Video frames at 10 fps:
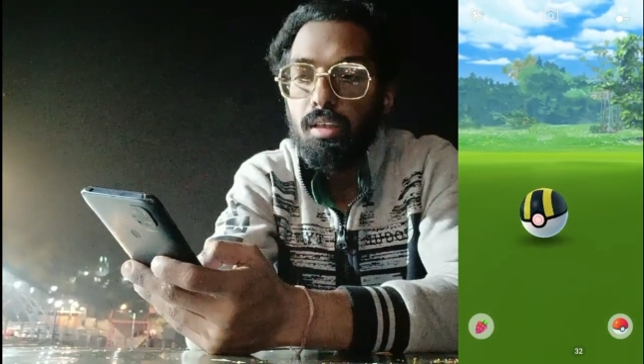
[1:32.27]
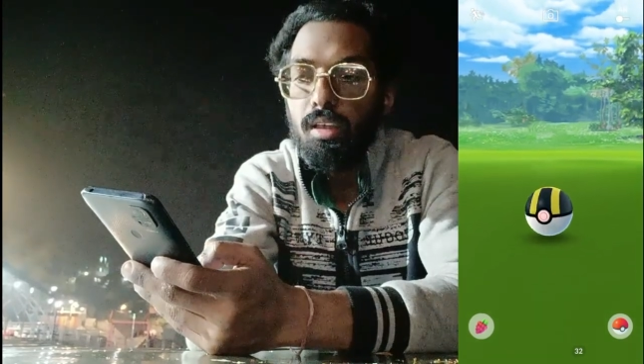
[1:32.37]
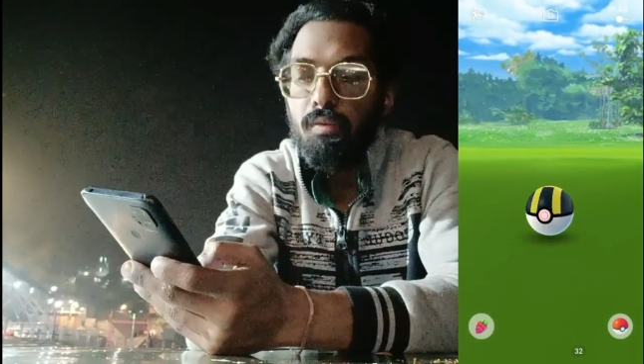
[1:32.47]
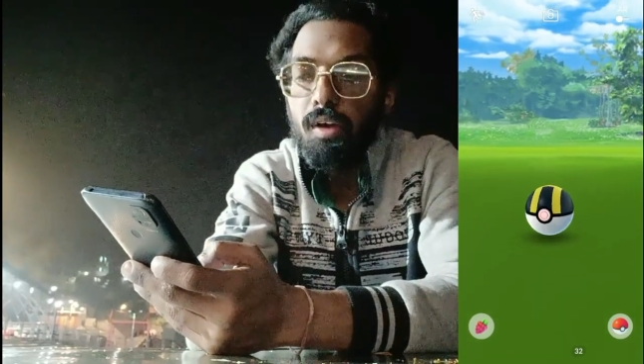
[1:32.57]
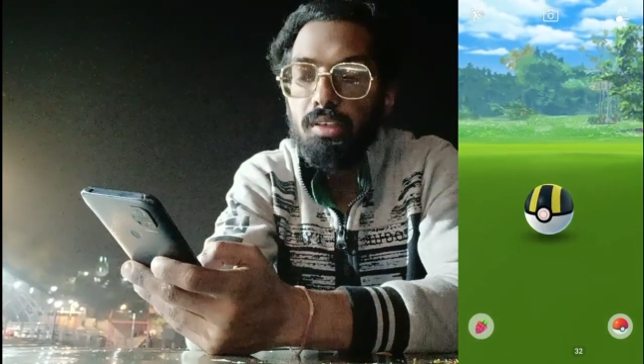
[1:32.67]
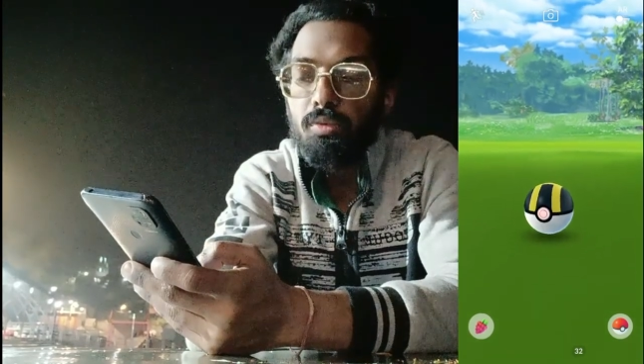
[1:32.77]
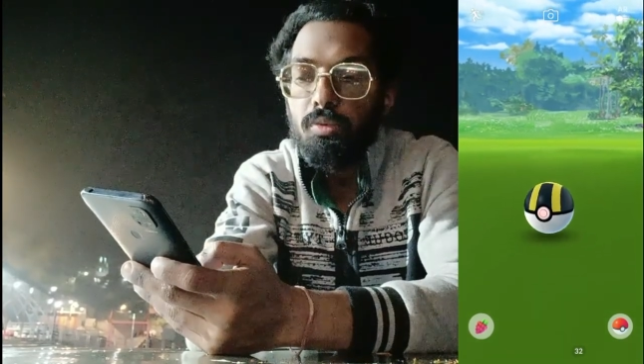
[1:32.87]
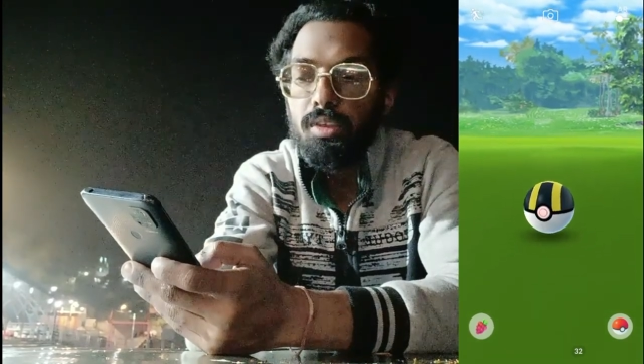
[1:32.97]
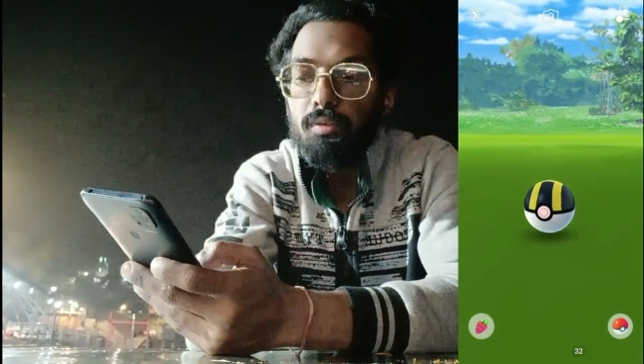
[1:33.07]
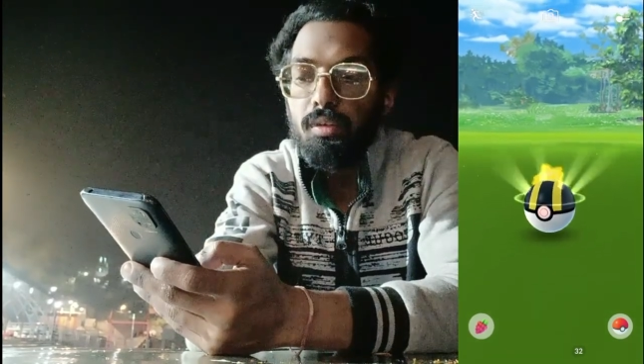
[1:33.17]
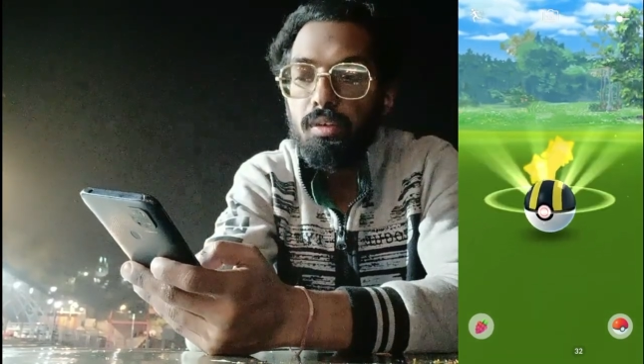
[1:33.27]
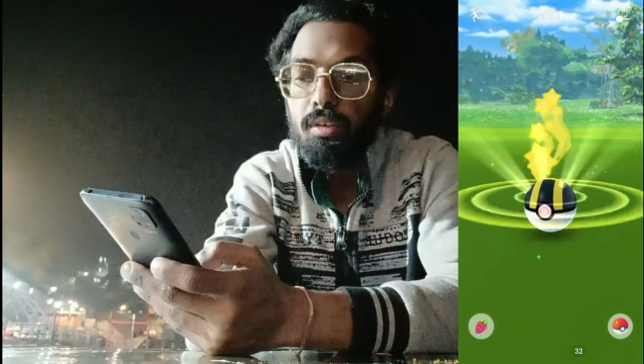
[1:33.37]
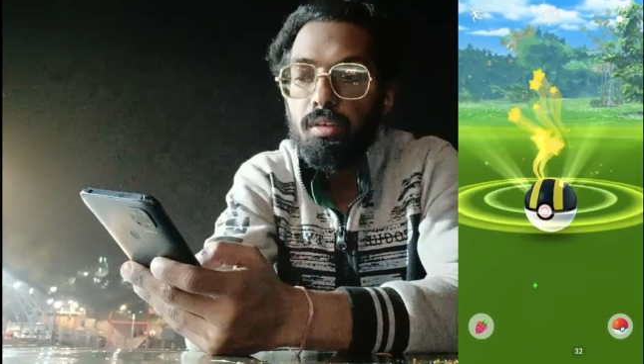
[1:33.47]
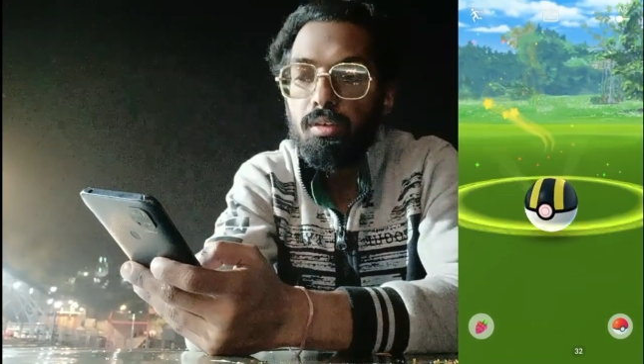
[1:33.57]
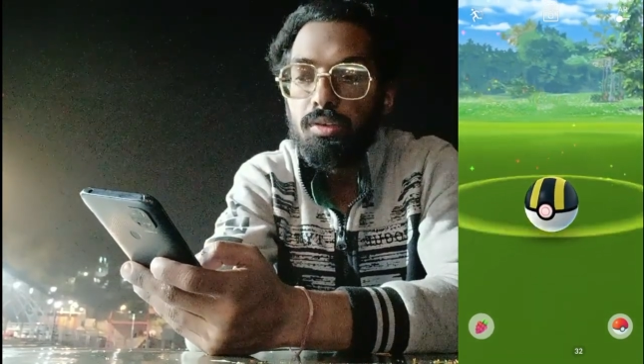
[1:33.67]
event exclusive
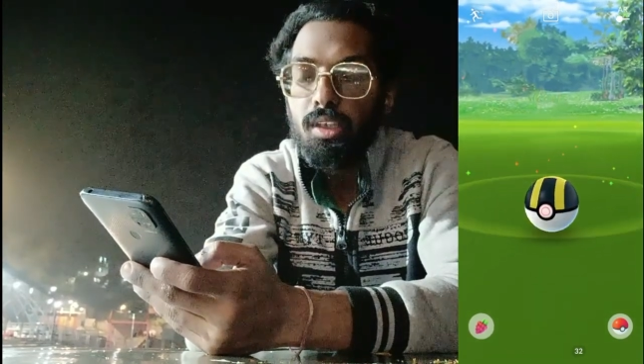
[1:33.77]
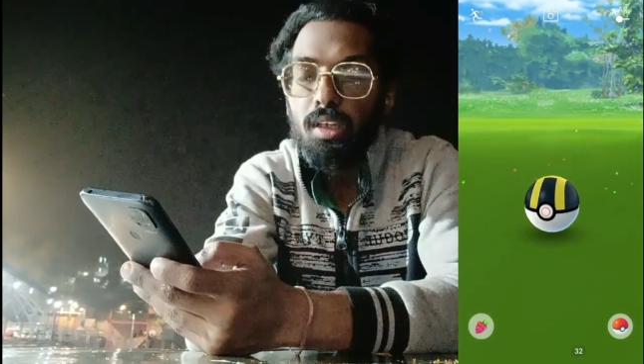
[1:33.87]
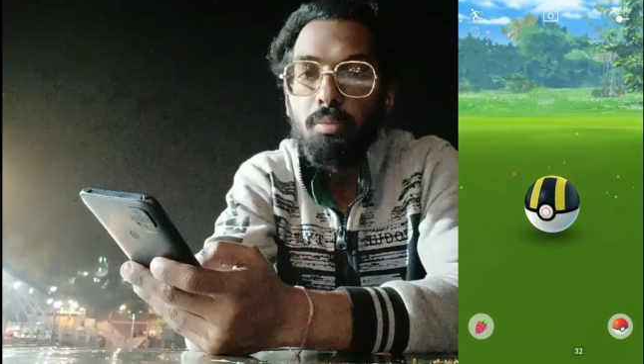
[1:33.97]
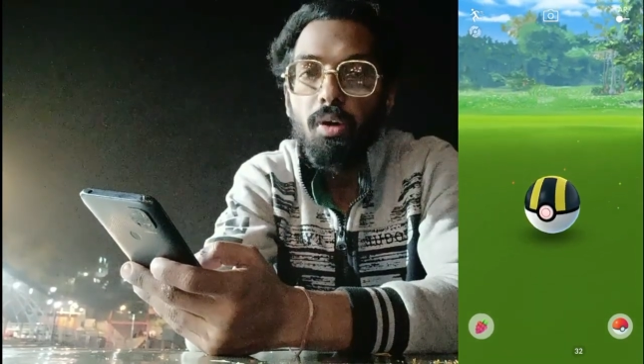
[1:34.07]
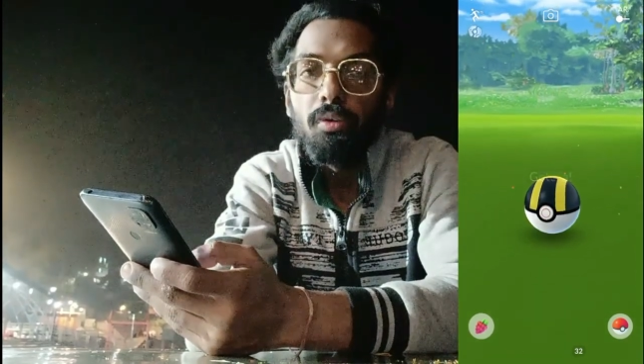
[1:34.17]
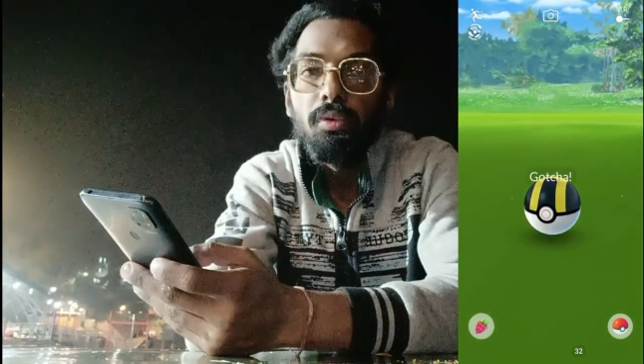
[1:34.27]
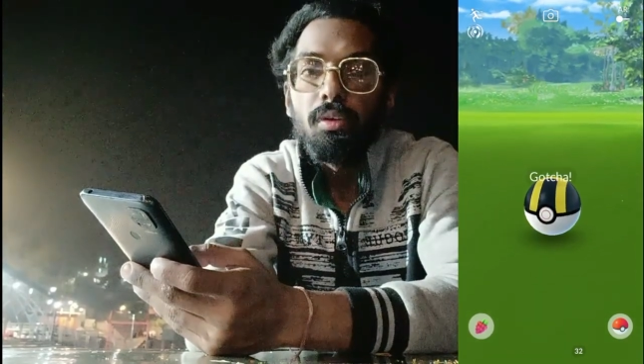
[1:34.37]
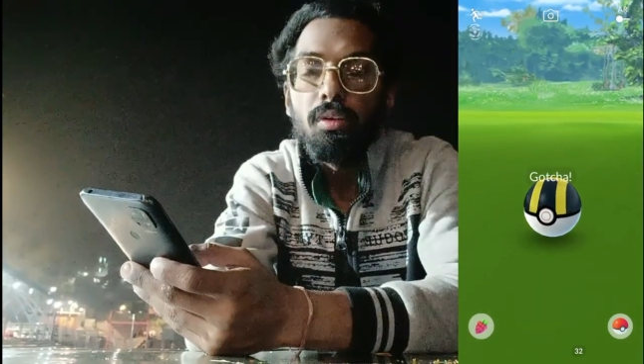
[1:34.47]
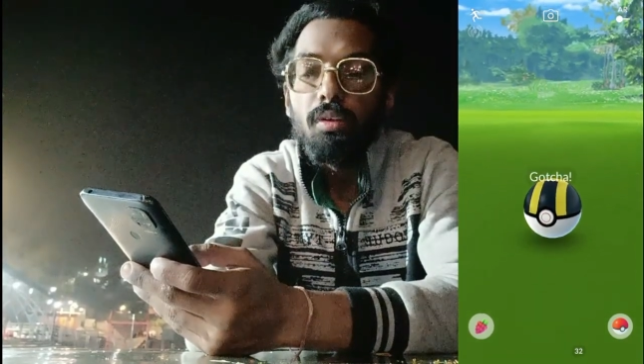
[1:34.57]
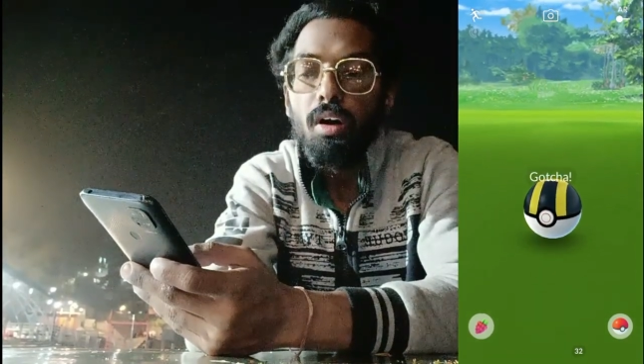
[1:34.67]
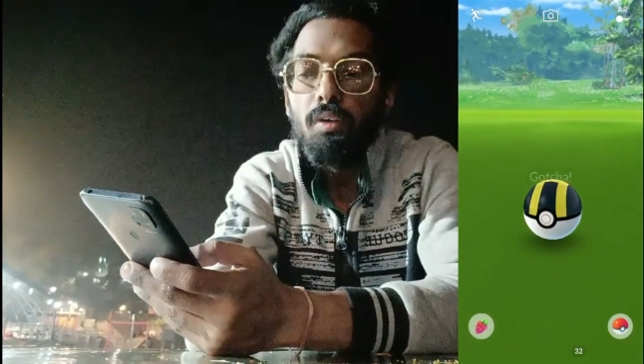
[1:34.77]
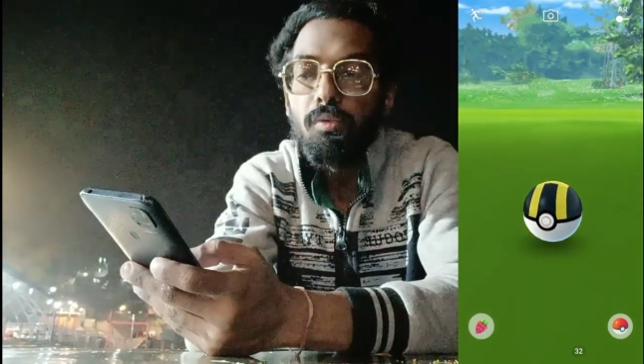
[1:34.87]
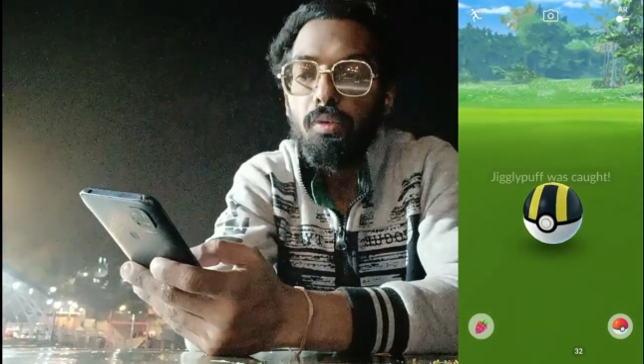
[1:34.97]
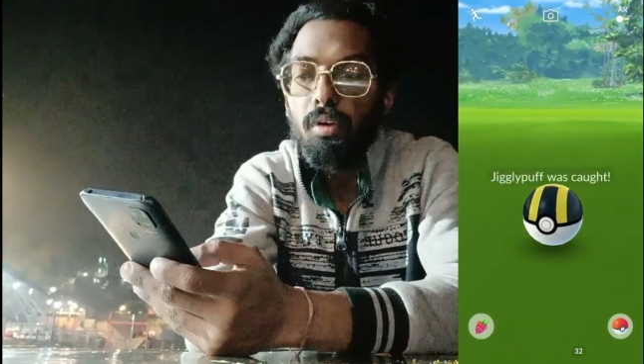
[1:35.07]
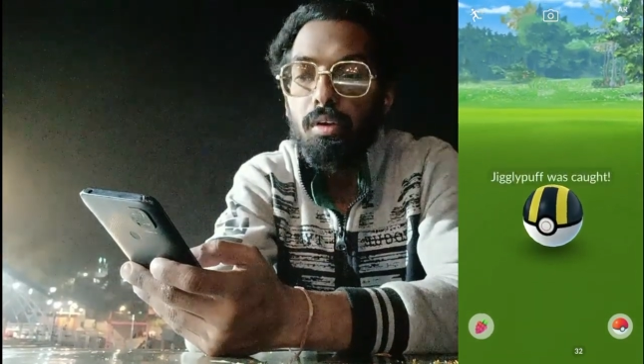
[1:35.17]
Jigglypuff of
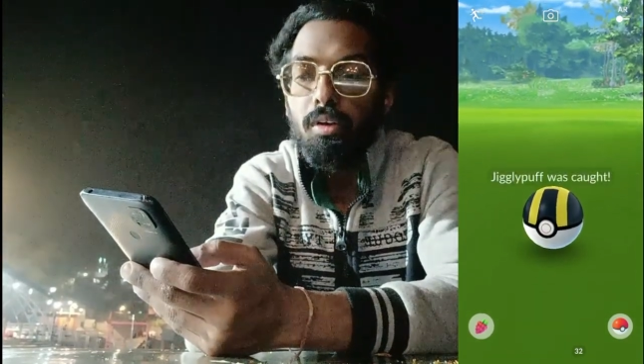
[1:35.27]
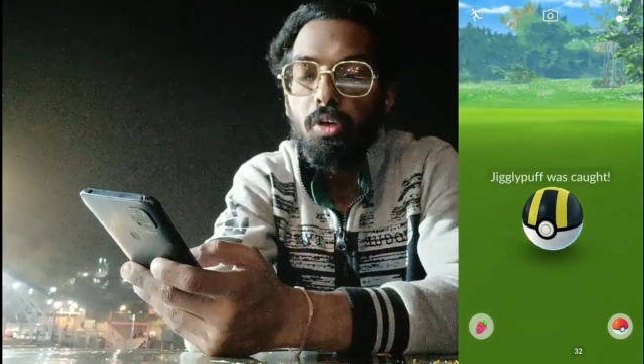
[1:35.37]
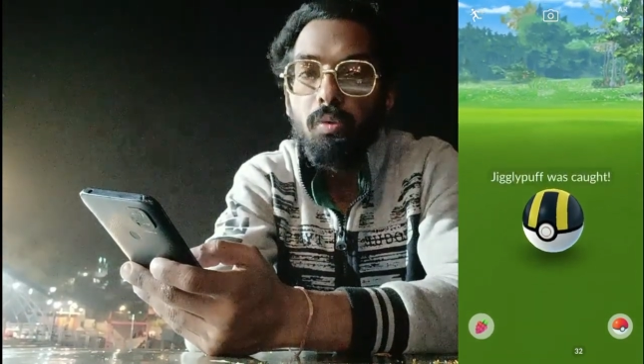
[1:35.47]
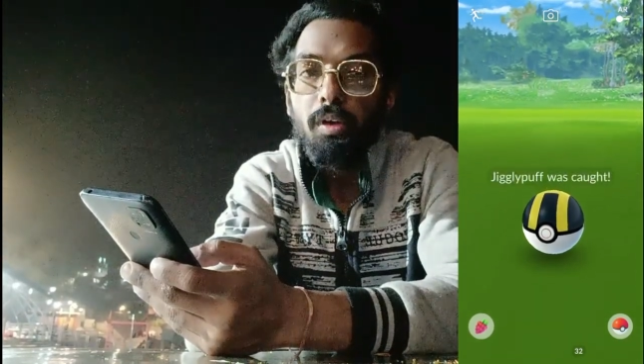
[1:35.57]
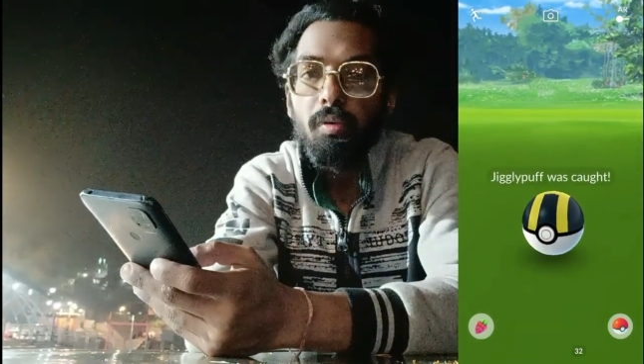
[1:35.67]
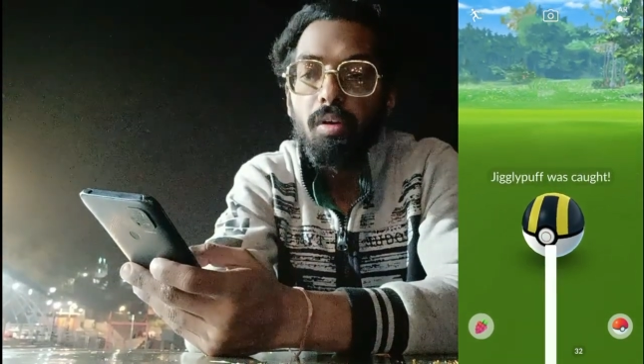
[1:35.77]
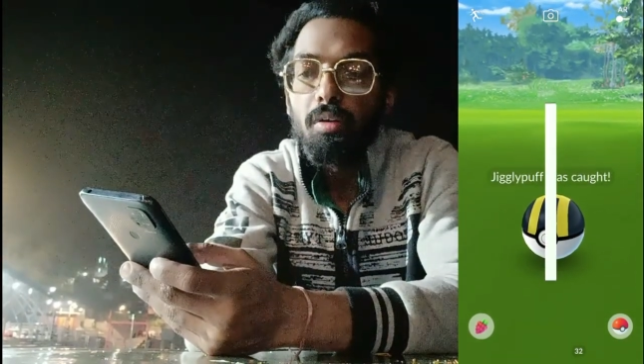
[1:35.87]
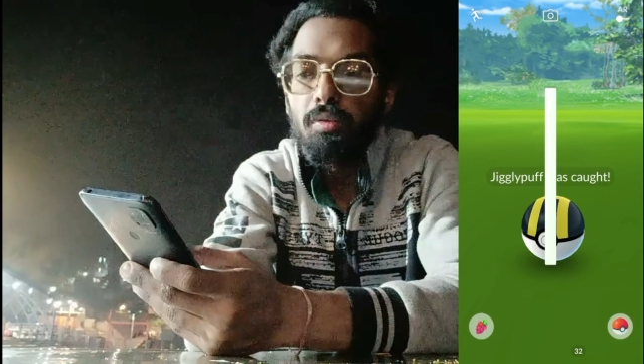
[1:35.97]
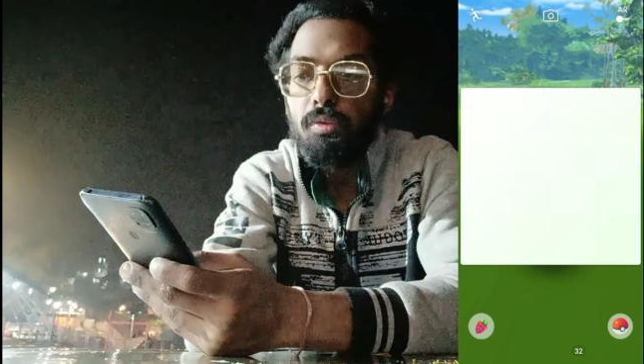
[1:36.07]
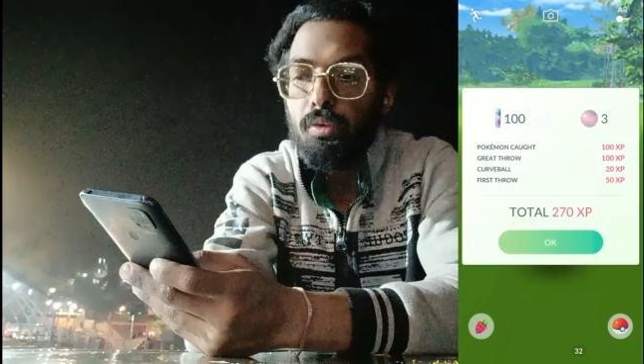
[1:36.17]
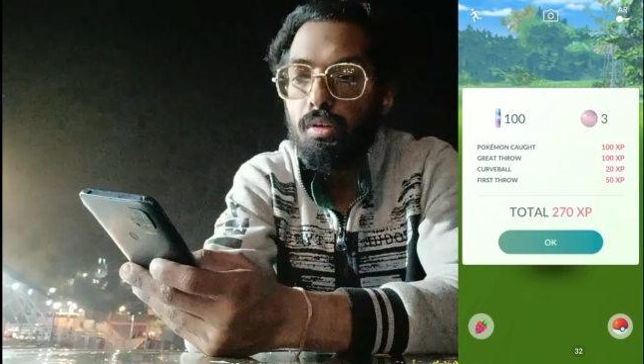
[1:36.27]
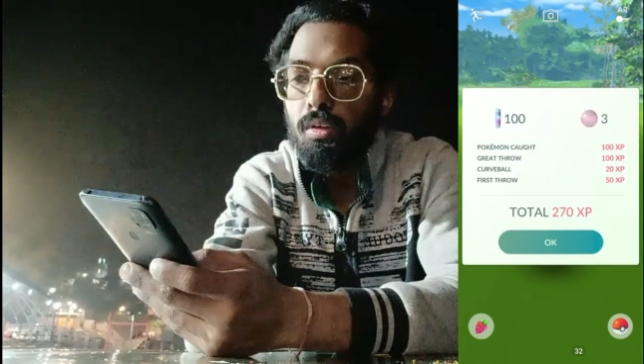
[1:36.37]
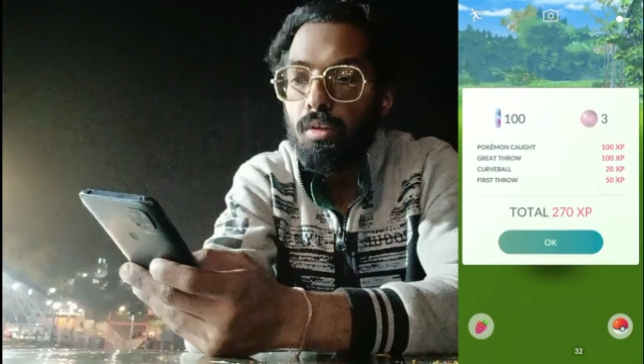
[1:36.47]
New Year 2024.